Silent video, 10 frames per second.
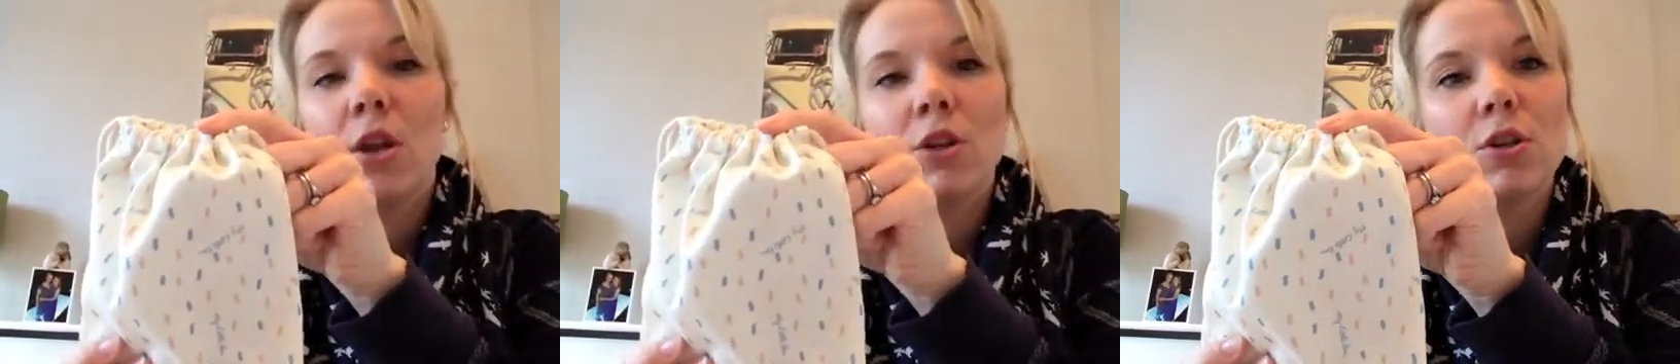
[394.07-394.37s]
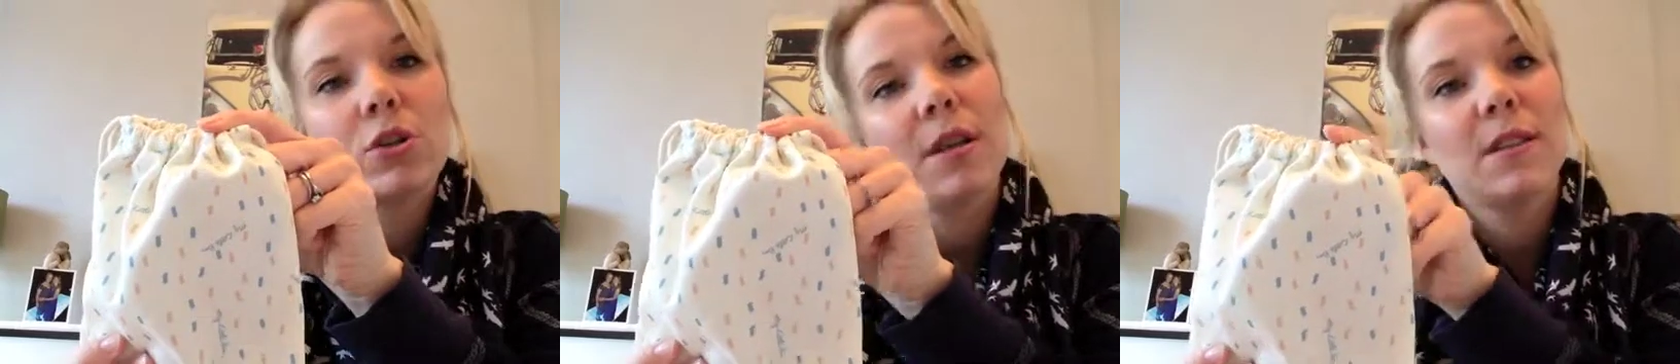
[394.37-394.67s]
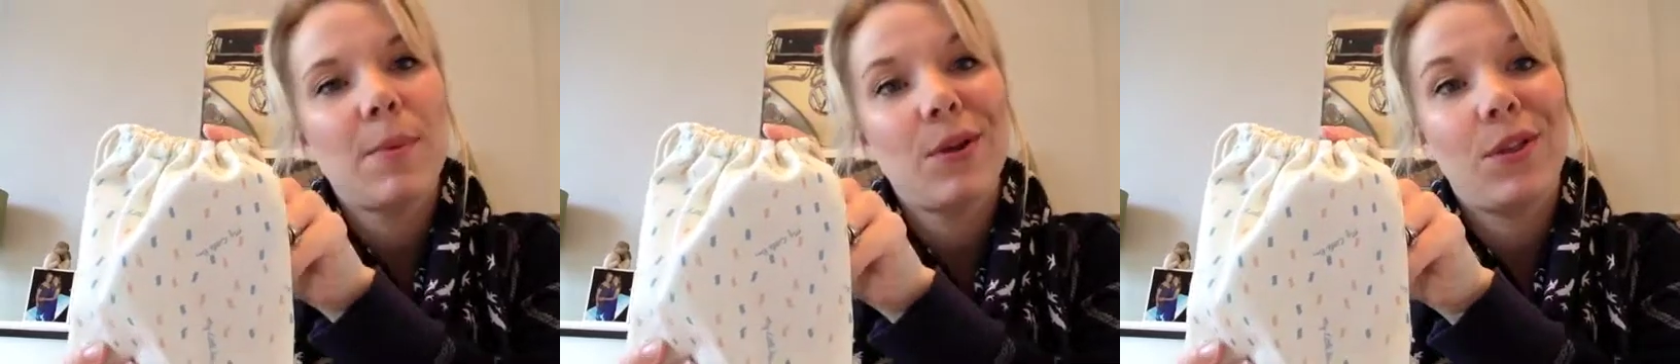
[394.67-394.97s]
Usually it's
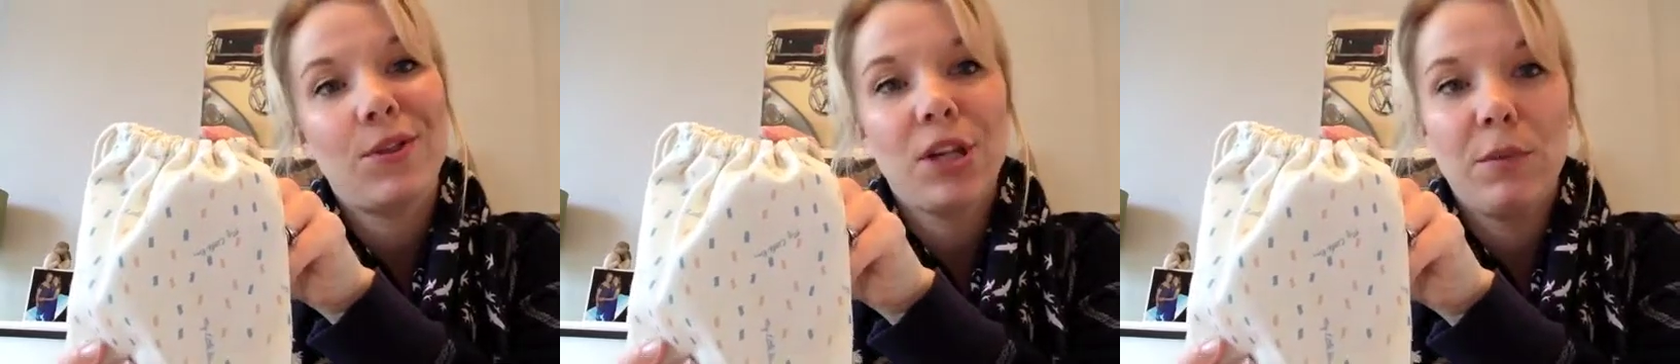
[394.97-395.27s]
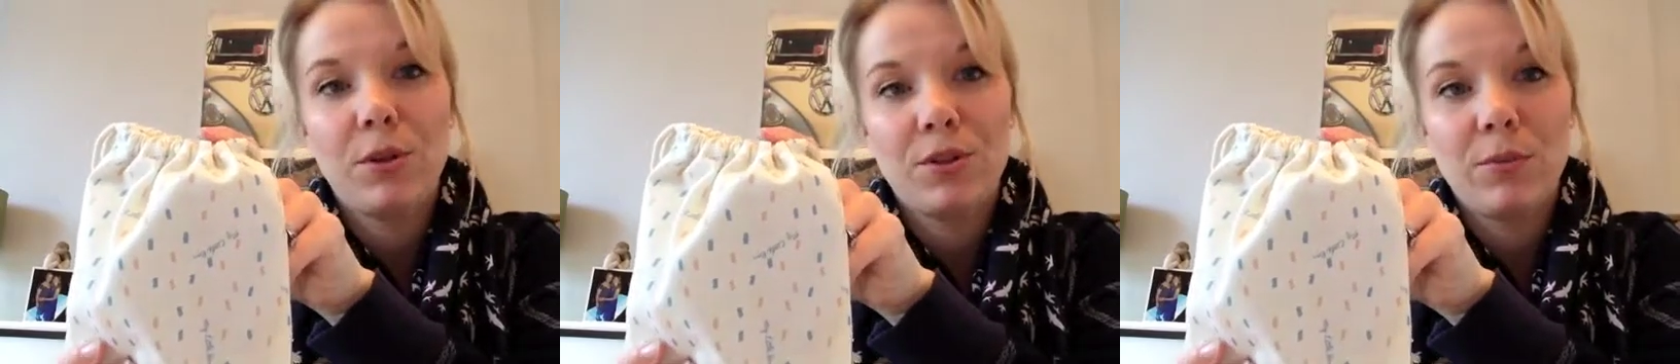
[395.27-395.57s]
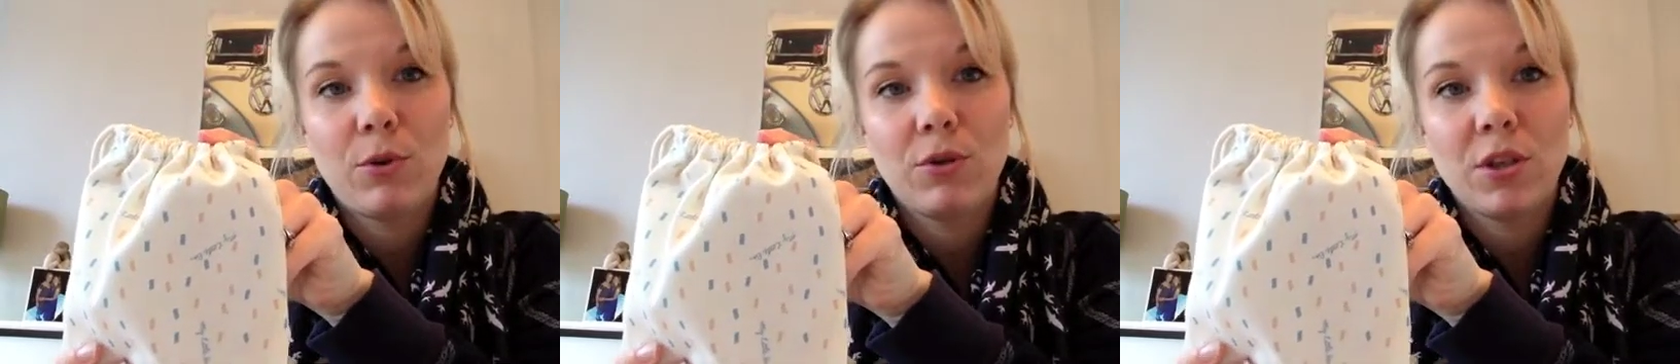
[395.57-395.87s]
about 3 beauty
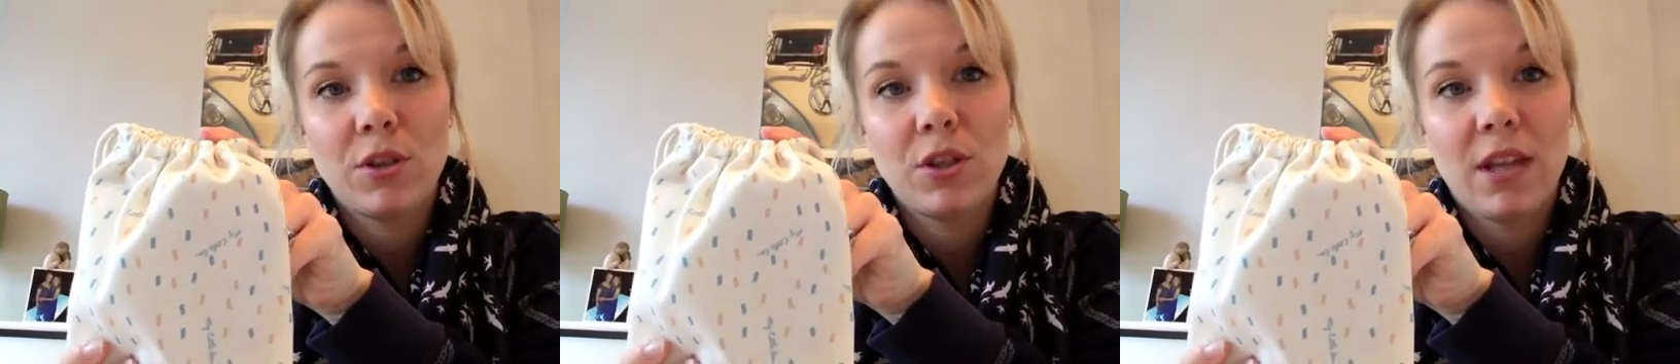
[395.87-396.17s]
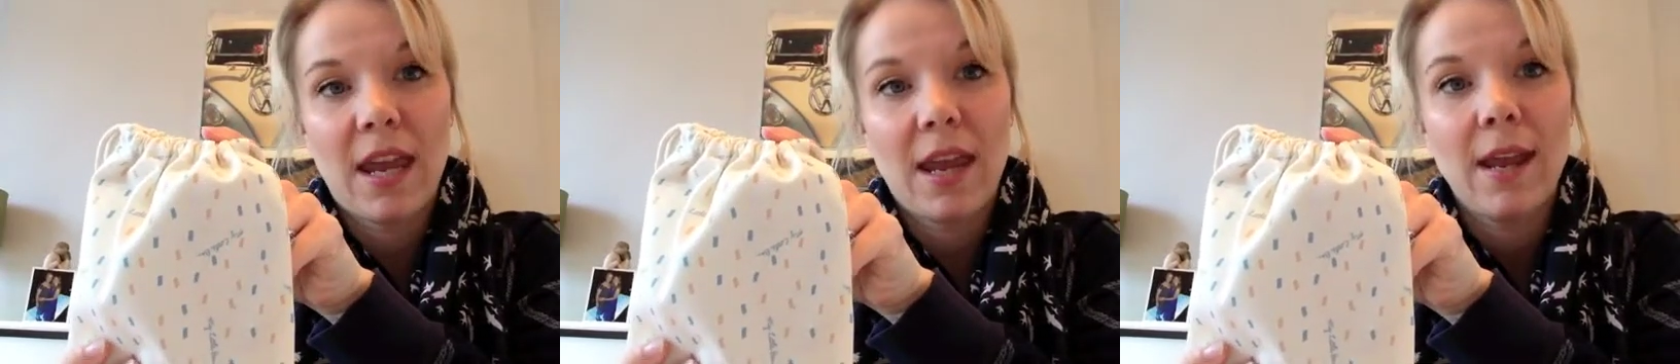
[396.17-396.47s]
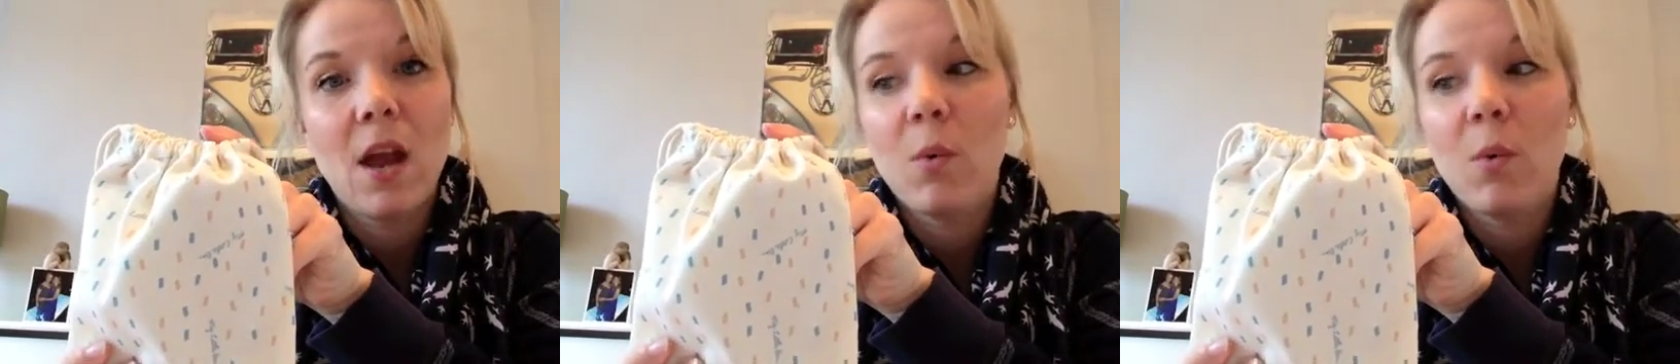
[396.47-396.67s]
products you get,